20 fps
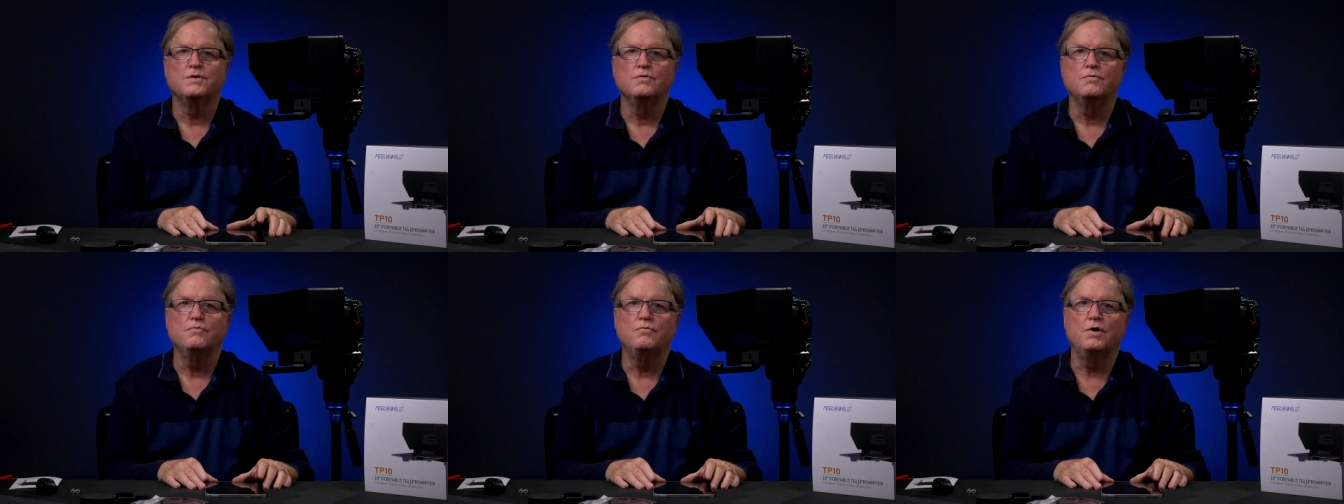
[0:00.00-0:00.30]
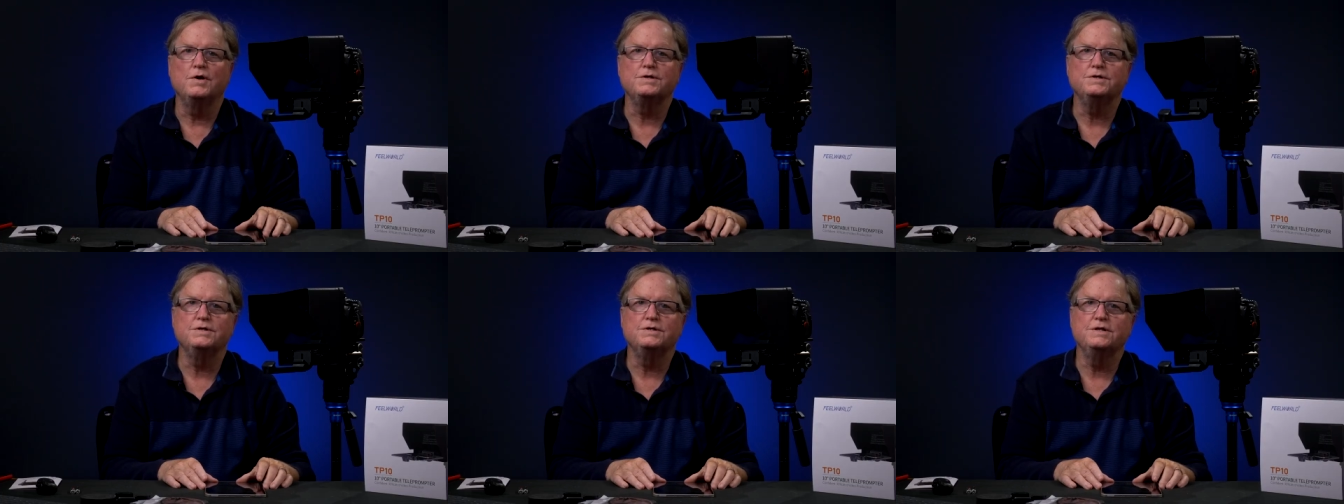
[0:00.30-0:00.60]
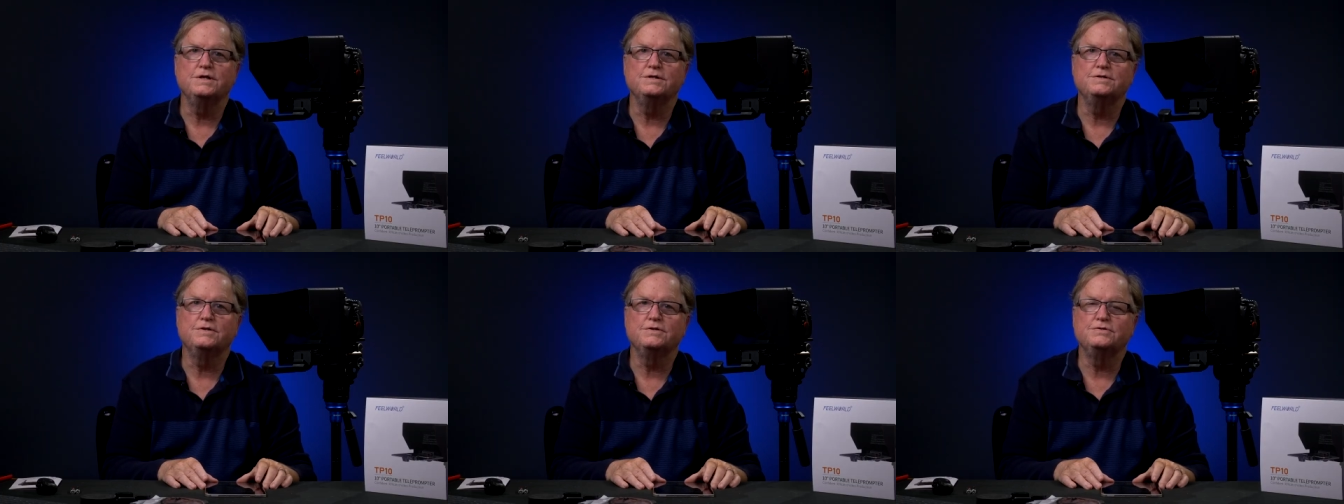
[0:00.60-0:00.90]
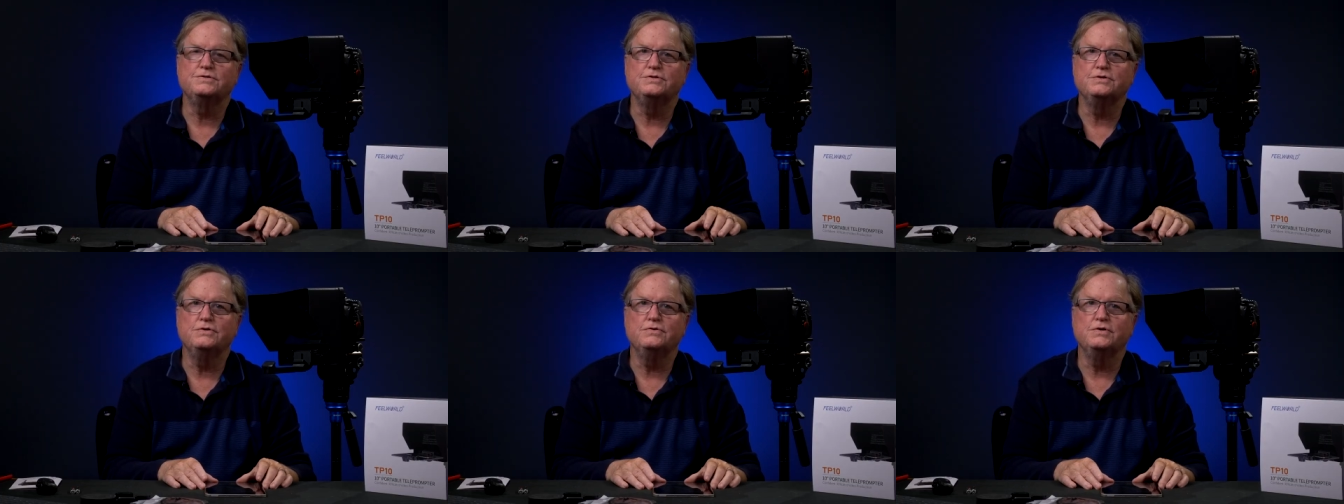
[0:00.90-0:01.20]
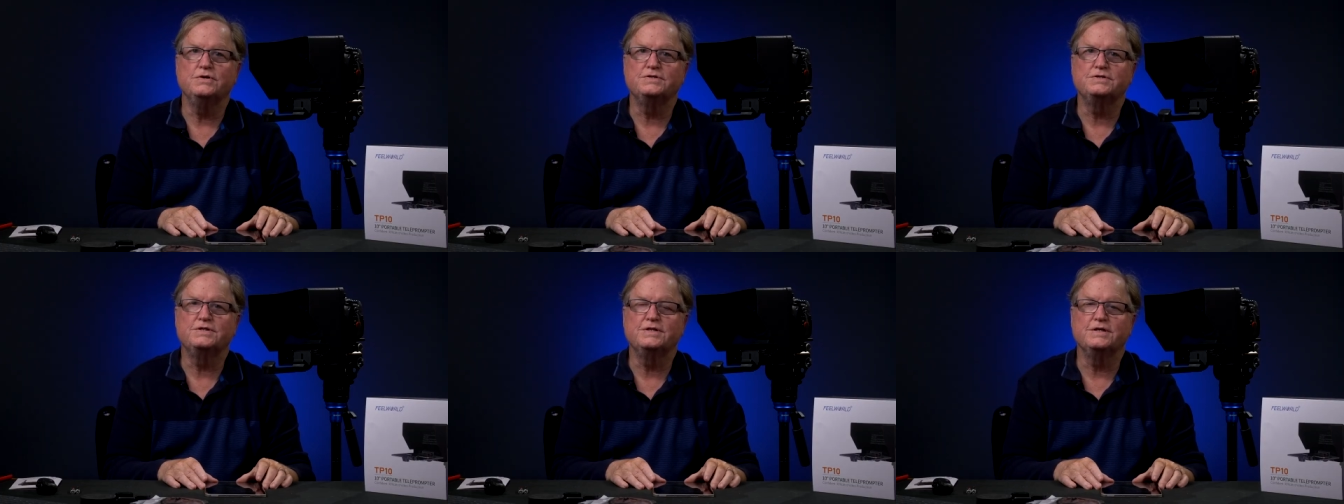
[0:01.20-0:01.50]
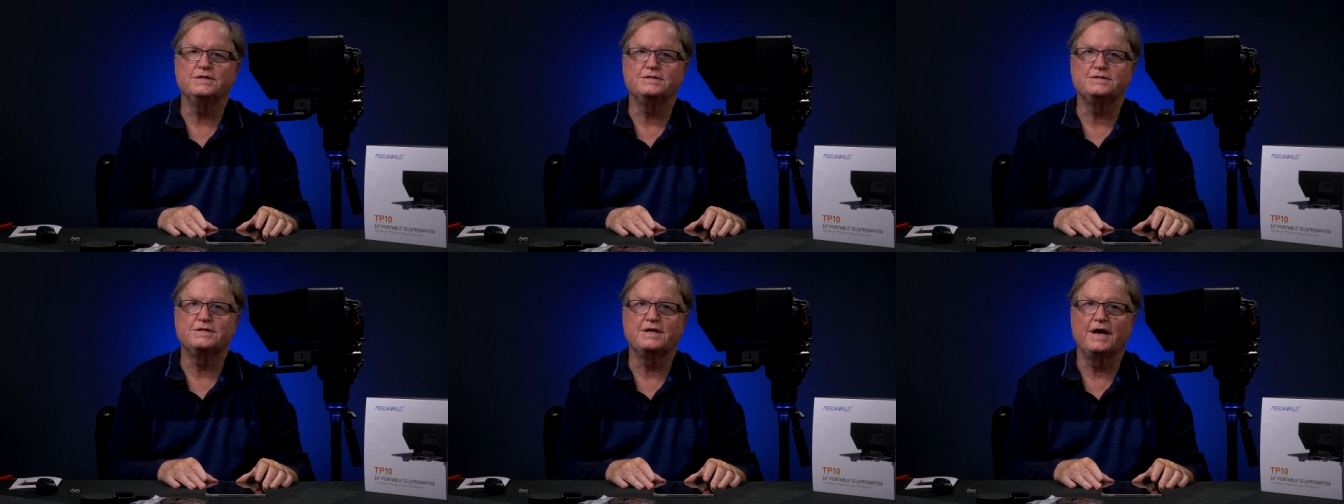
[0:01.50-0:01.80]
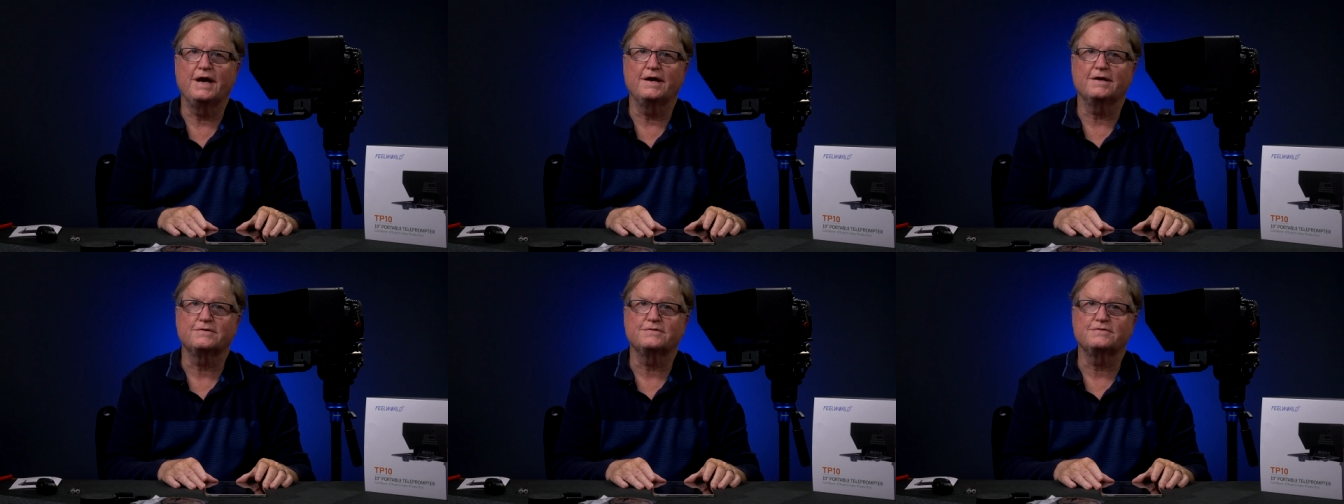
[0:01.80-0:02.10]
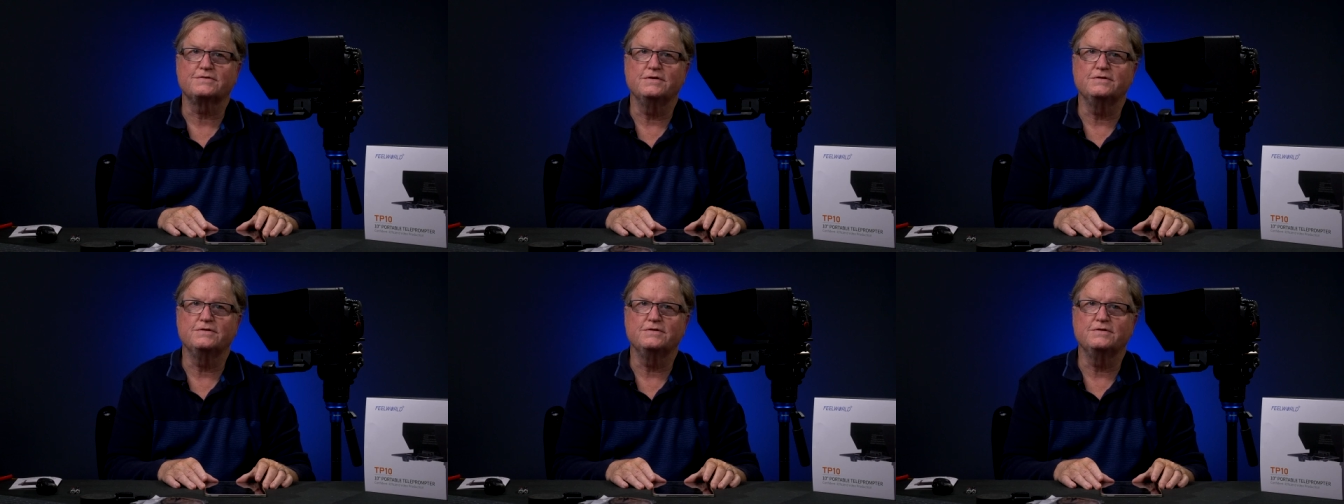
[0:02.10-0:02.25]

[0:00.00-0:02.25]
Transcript: What you need to do is get text